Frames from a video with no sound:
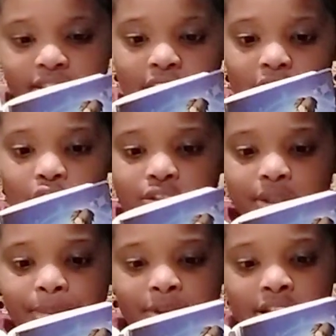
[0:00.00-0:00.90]
Not
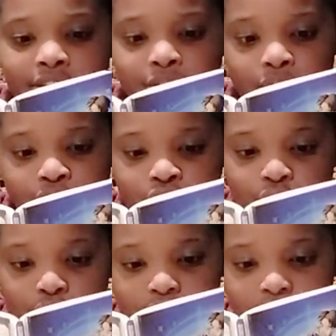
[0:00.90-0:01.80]
only because it was
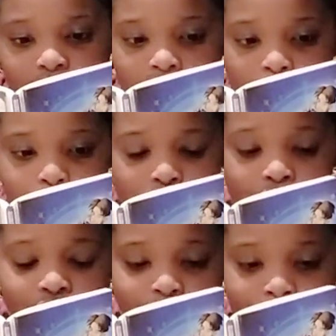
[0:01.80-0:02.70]
drooling, but
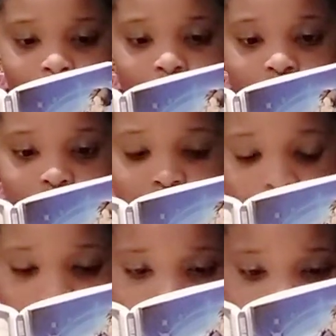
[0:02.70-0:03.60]
also because it
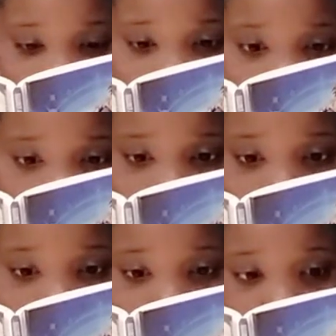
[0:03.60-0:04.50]
seemed to be
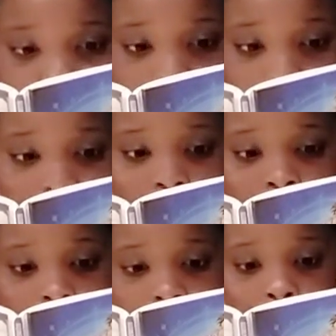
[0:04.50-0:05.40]
sniffing for prey.
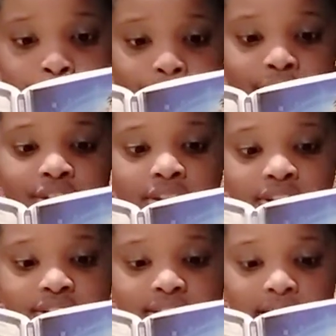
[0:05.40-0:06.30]
Based on
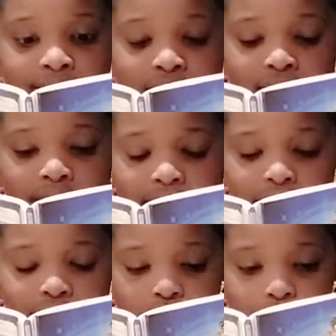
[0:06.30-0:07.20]
the size of the head
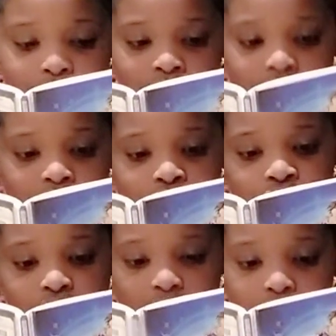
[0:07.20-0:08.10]
alone,
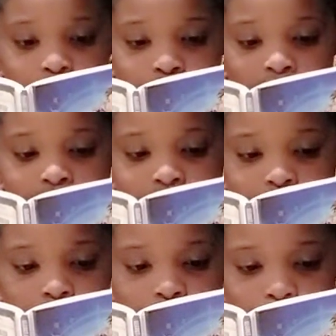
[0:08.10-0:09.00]
Jack
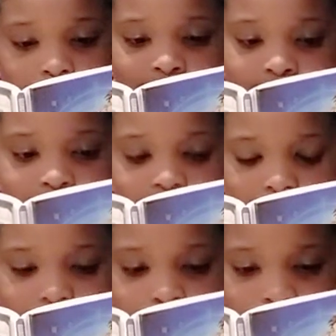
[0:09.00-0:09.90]
reckoned
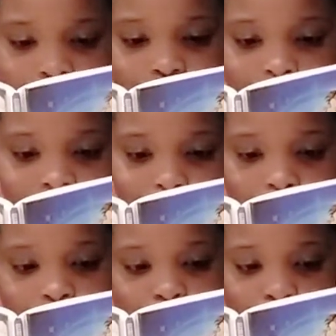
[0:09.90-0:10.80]
that the creature was
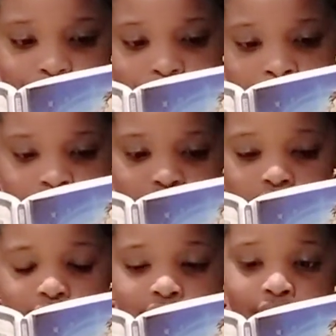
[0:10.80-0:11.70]
about 3 feet
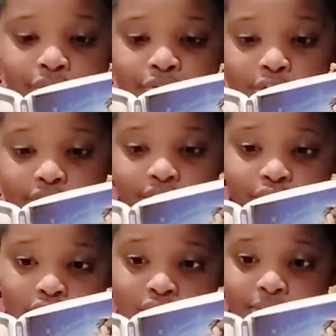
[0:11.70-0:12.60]
taller than a fully
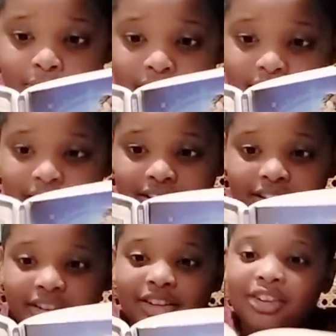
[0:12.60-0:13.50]
grown
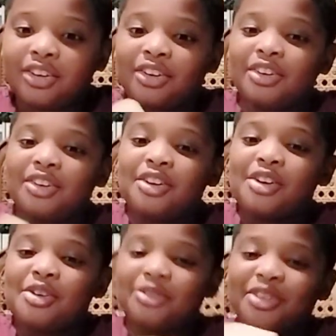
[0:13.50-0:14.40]
man.
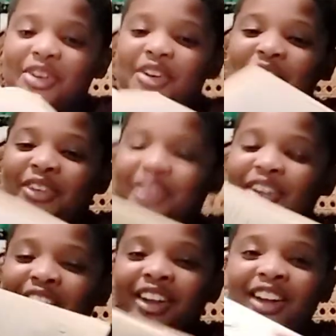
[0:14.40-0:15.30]
Oh no,
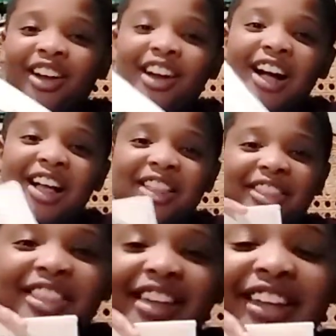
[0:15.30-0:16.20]
I
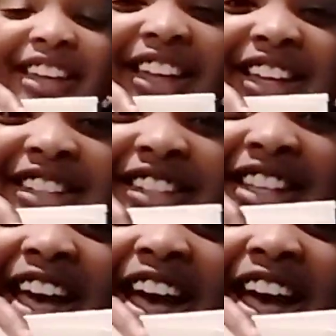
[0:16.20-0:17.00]
think it's the